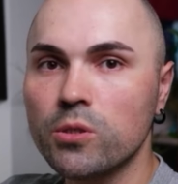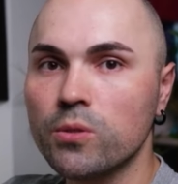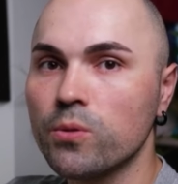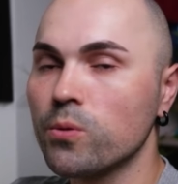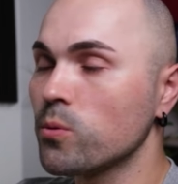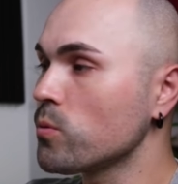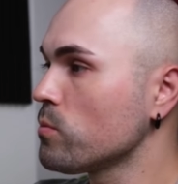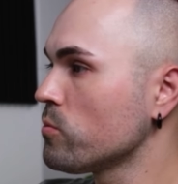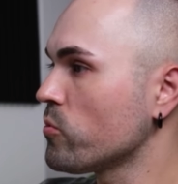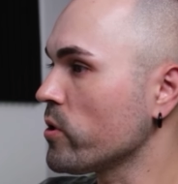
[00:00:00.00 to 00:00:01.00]
to
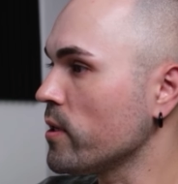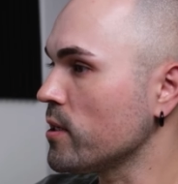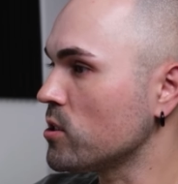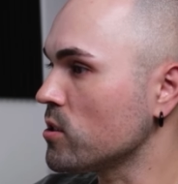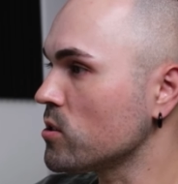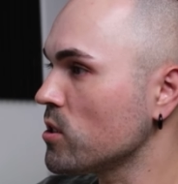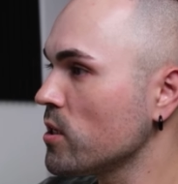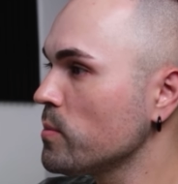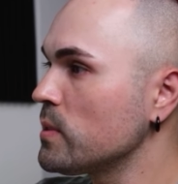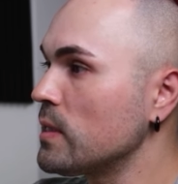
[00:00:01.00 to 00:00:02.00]

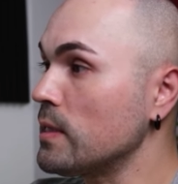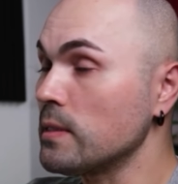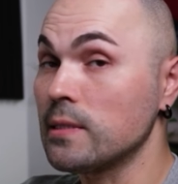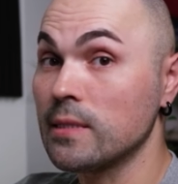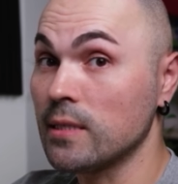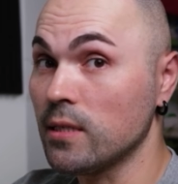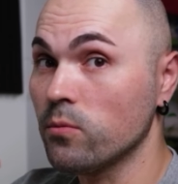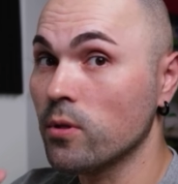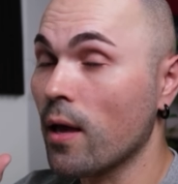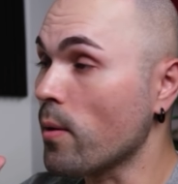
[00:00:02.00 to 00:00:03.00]
relationships and see what
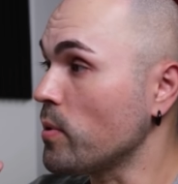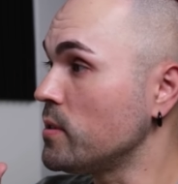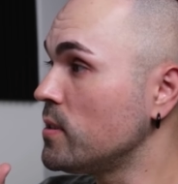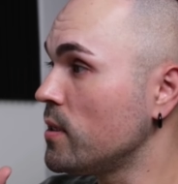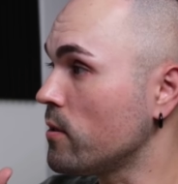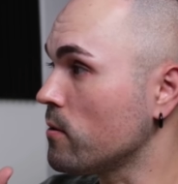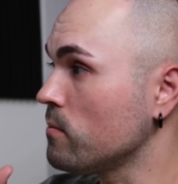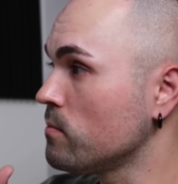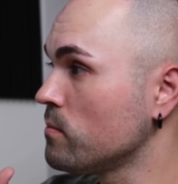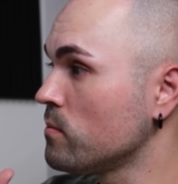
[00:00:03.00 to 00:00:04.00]
happens here.
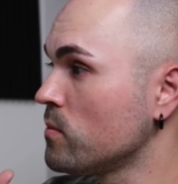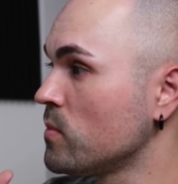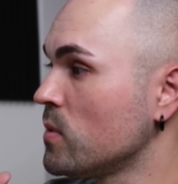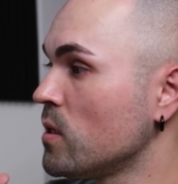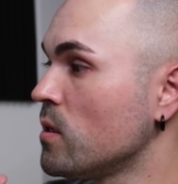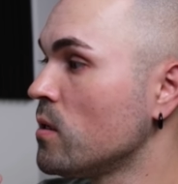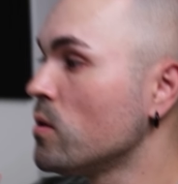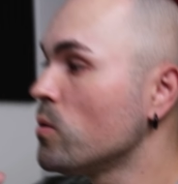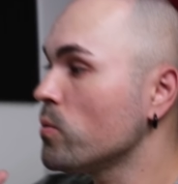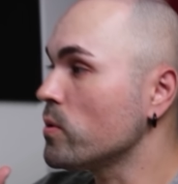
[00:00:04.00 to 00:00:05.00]

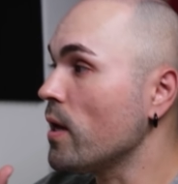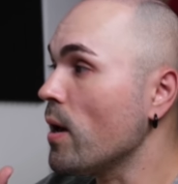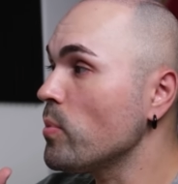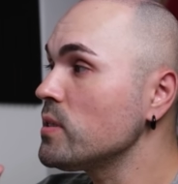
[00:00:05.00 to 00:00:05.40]
What happens